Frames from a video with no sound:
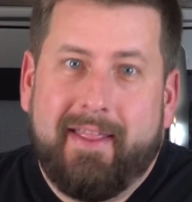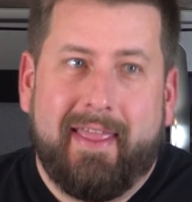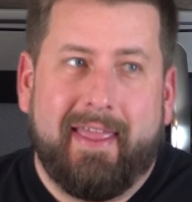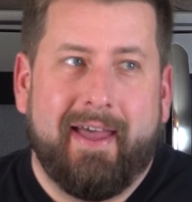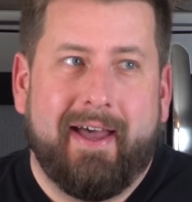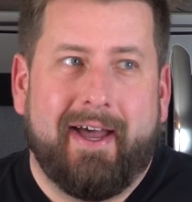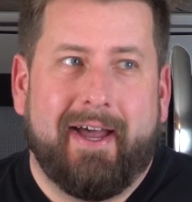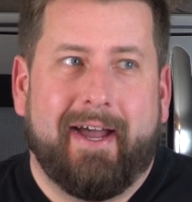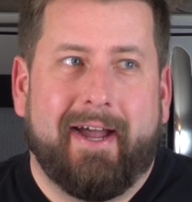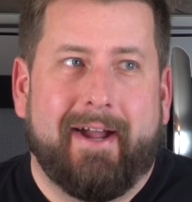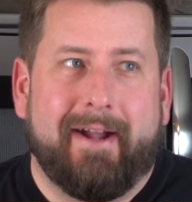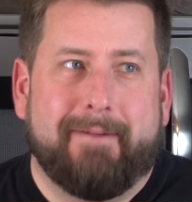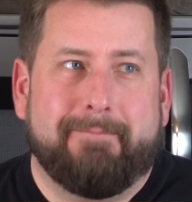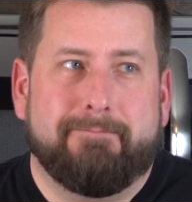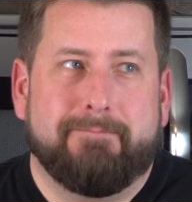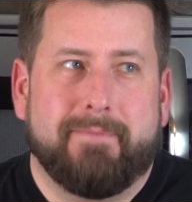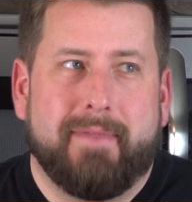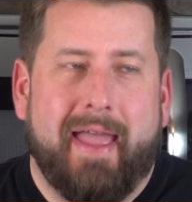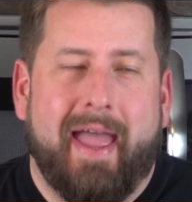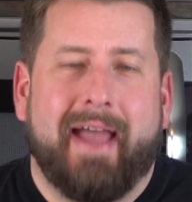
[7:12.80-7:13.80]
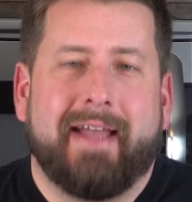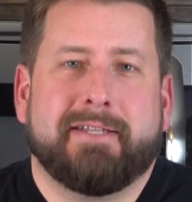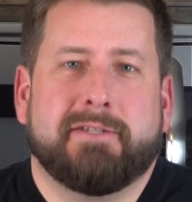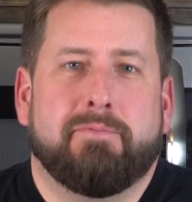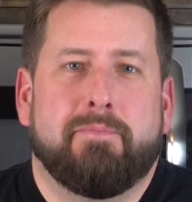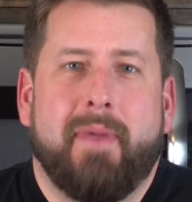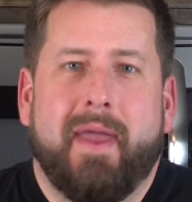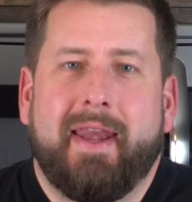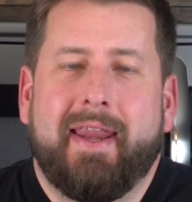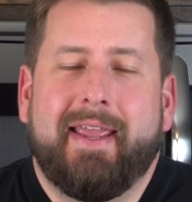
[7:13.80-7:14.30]

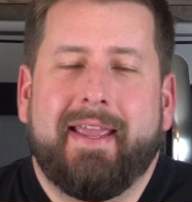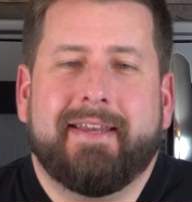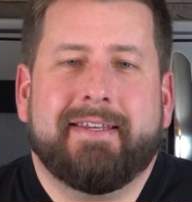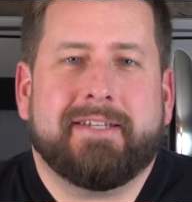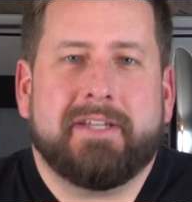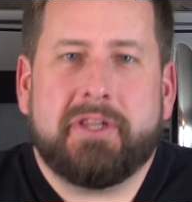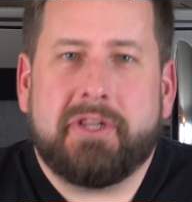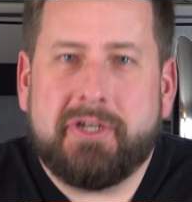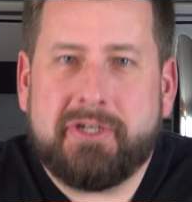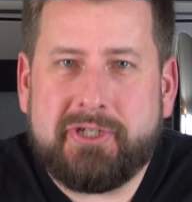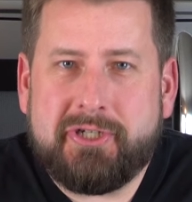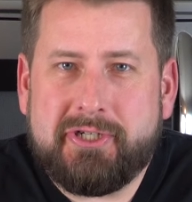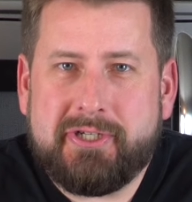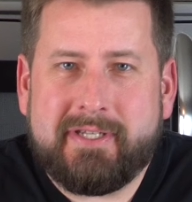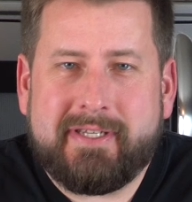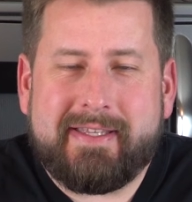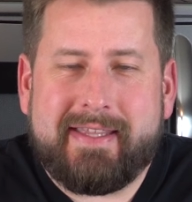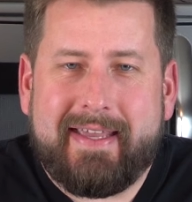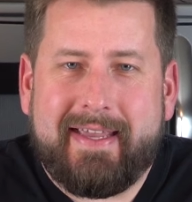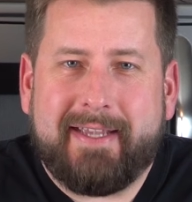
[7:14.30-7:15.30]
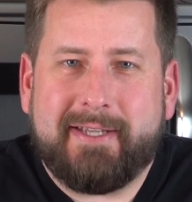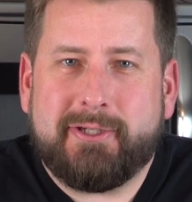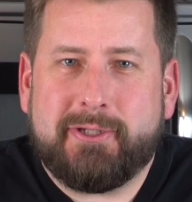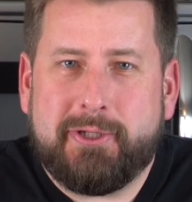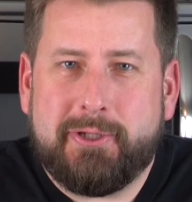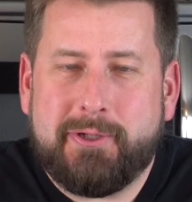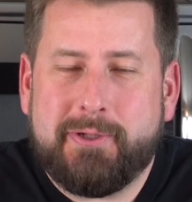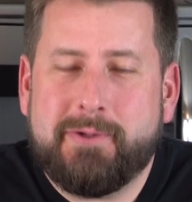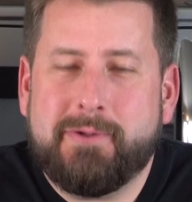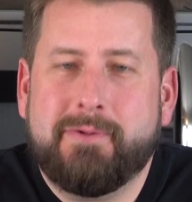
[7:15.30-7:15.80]
As many delicious things
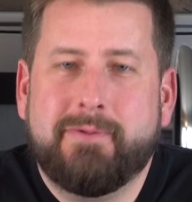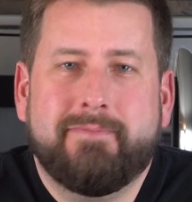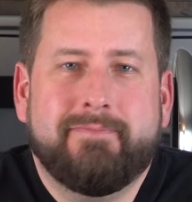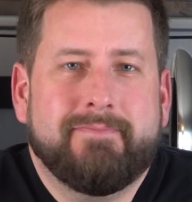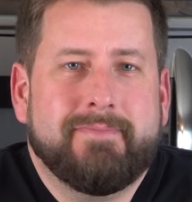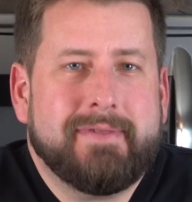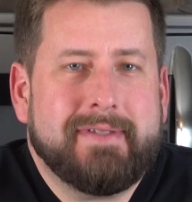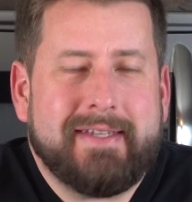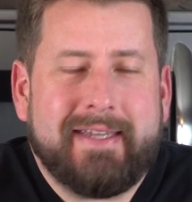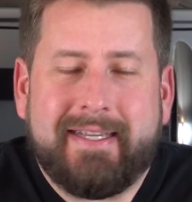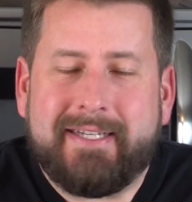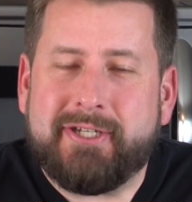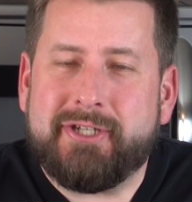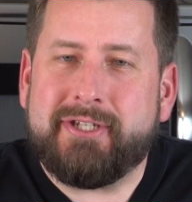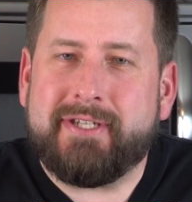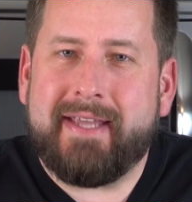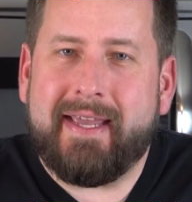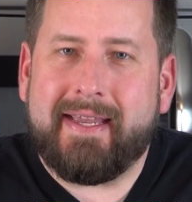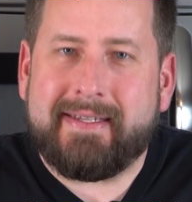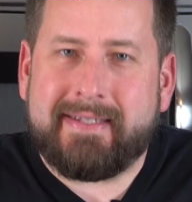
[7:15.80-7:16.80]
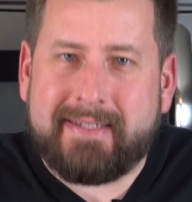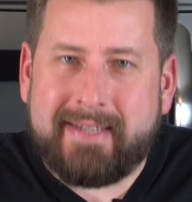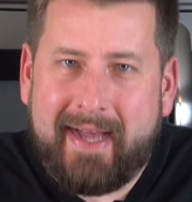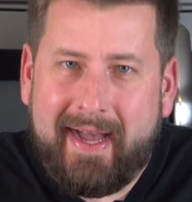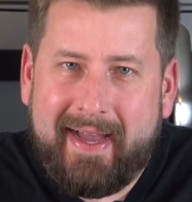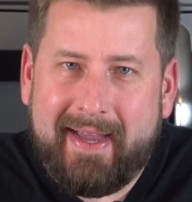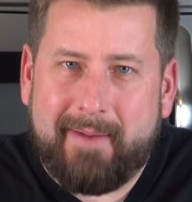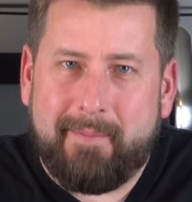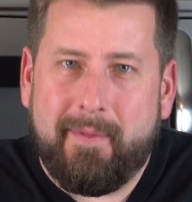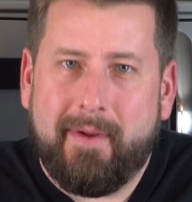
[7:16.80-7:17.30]
do, it just takes
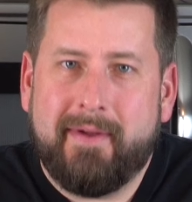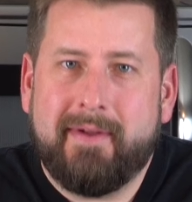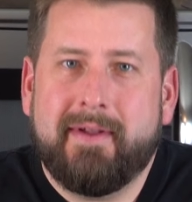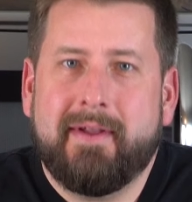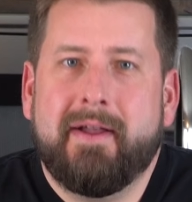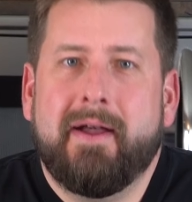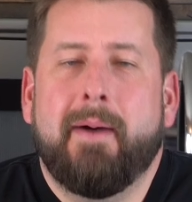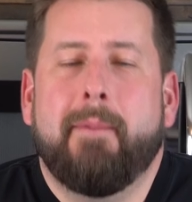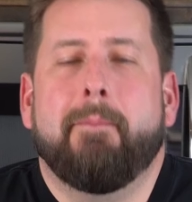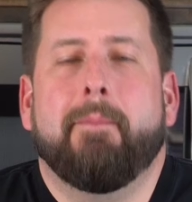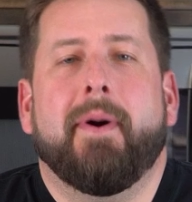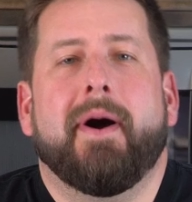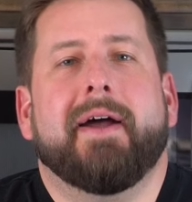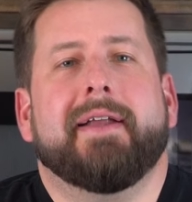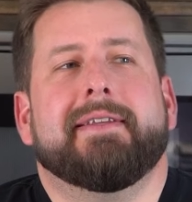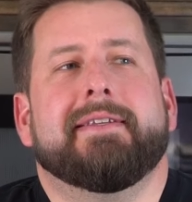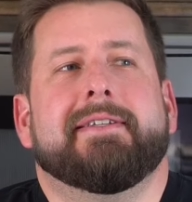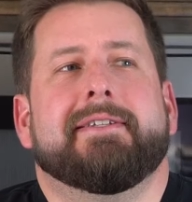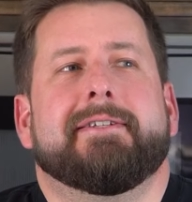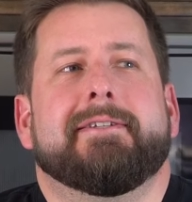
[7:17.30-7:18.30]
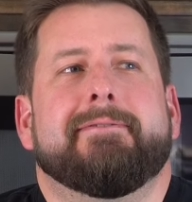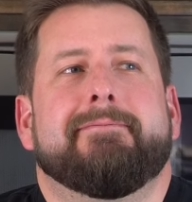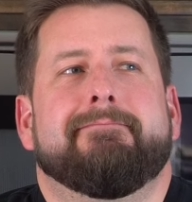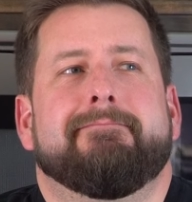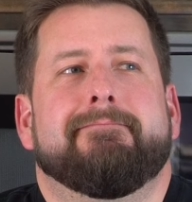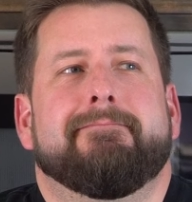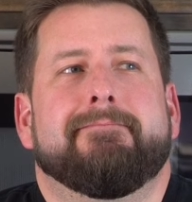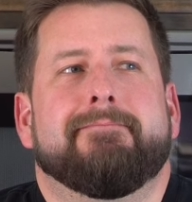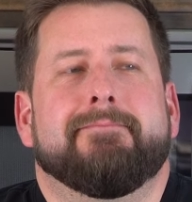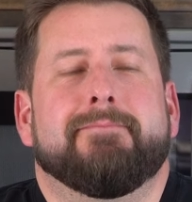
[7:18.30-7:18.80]
time, but
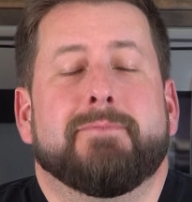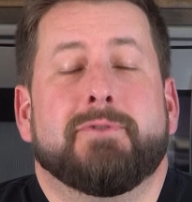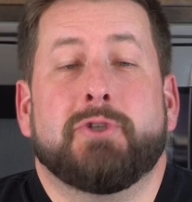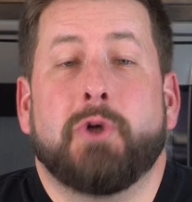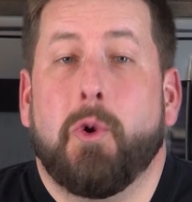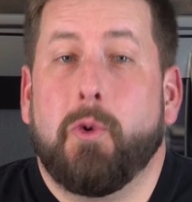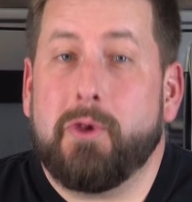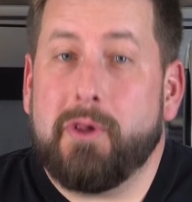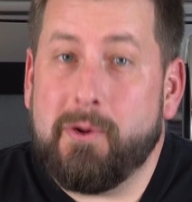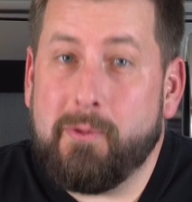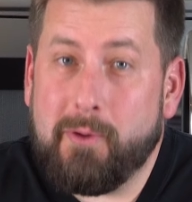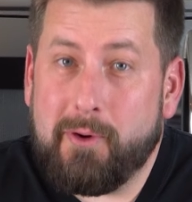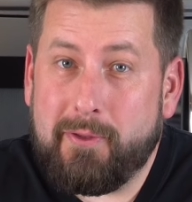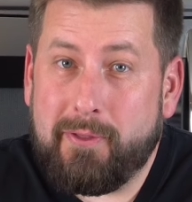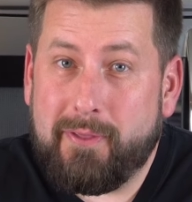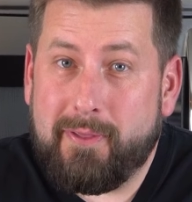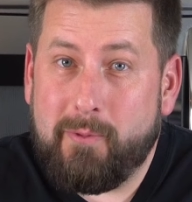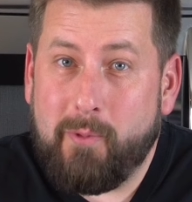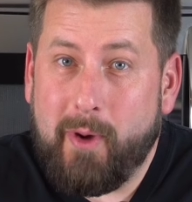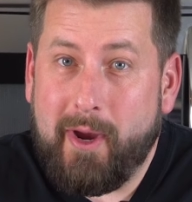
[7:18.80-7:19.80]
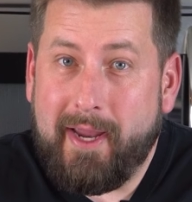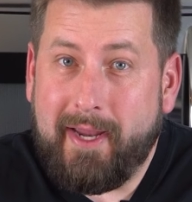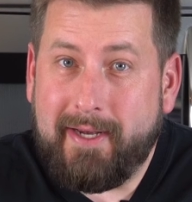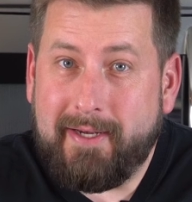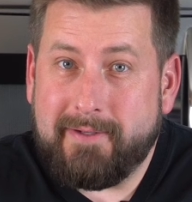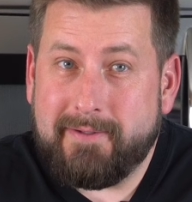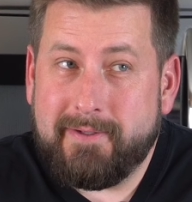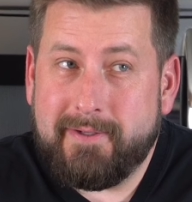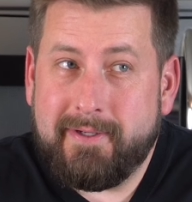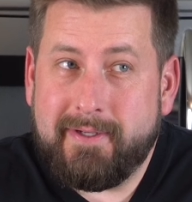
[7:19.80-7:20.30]
totally worth the
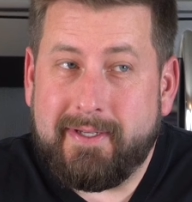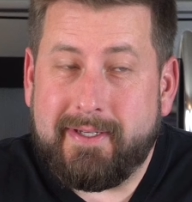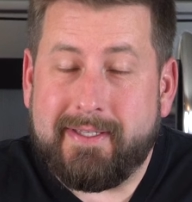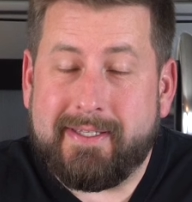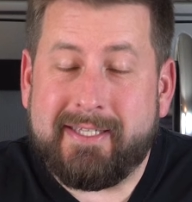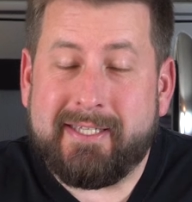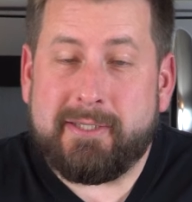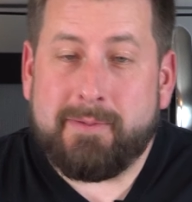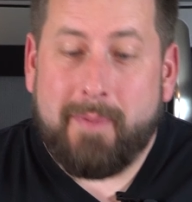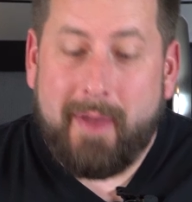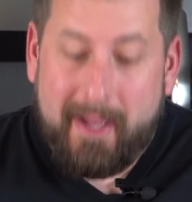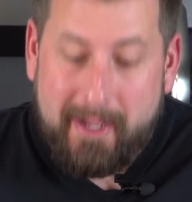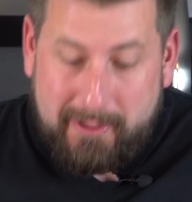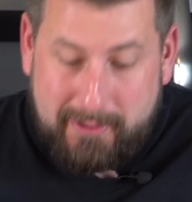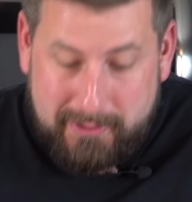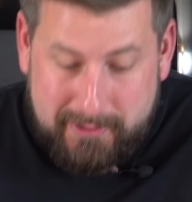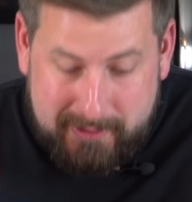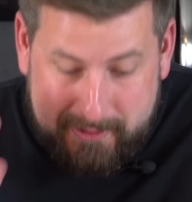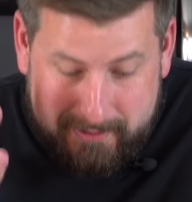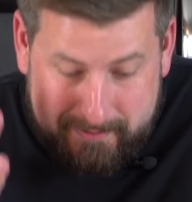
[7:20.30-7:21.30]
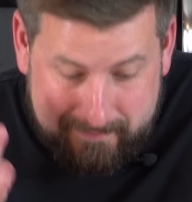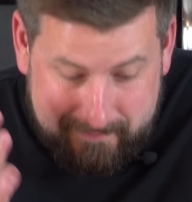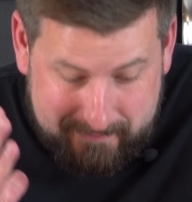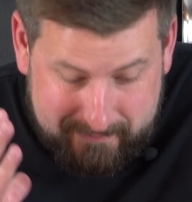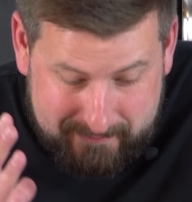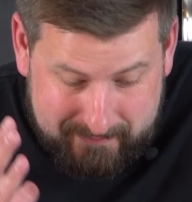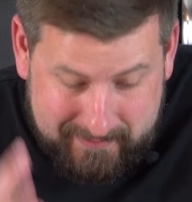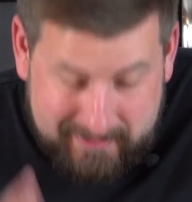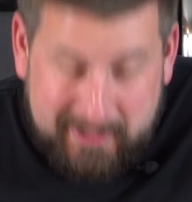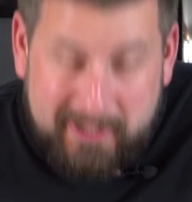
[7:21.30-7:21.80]
wait. Smells
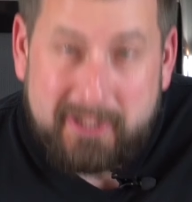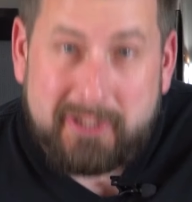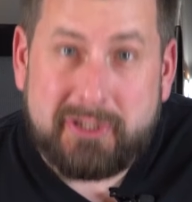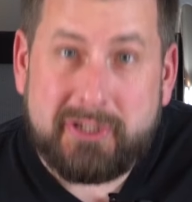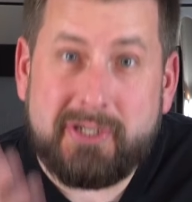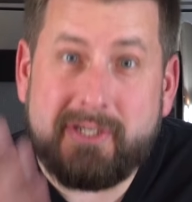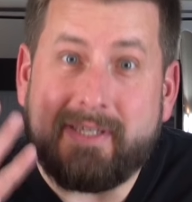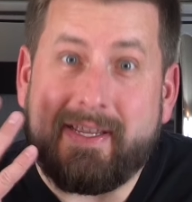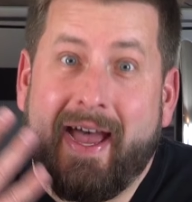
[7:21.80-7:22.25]
delicious.